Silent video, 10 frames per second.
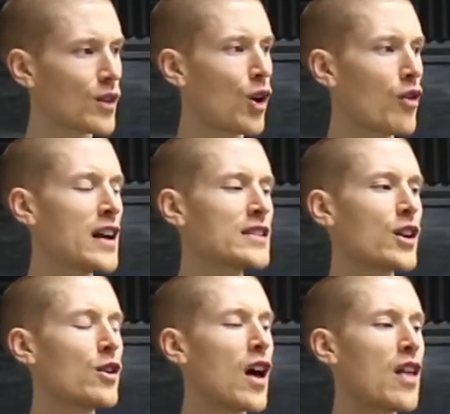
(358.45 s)
Alright,
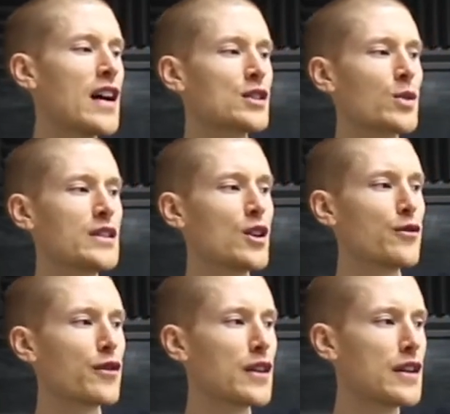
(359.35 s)
so that's all we do
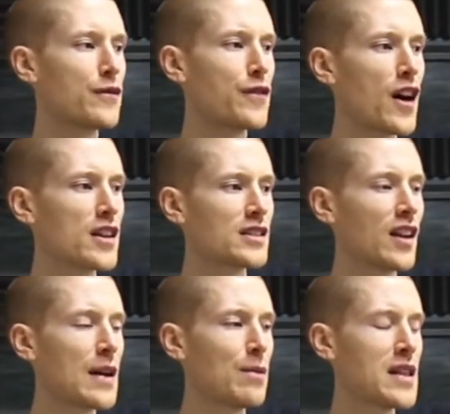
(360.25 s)
for the first
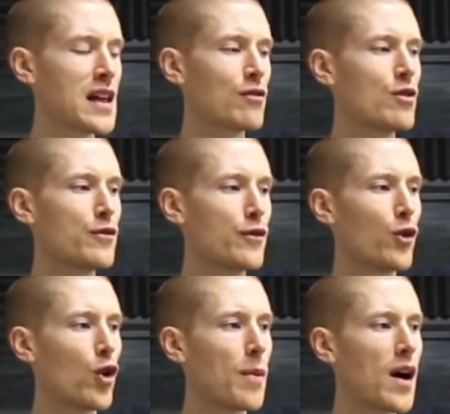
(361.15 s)
line, play that groove for
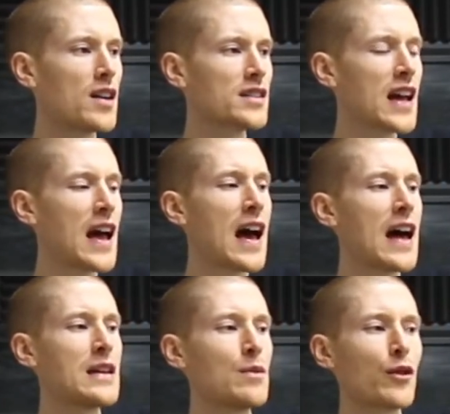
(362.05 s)
4 bars,
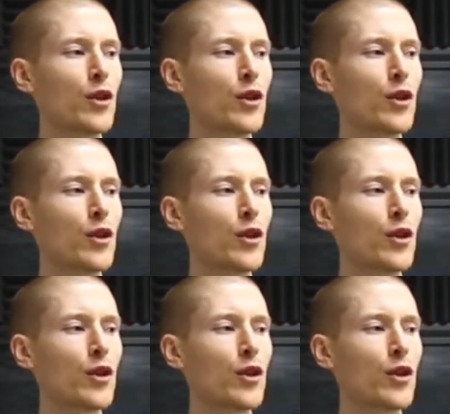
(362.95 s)
and then we've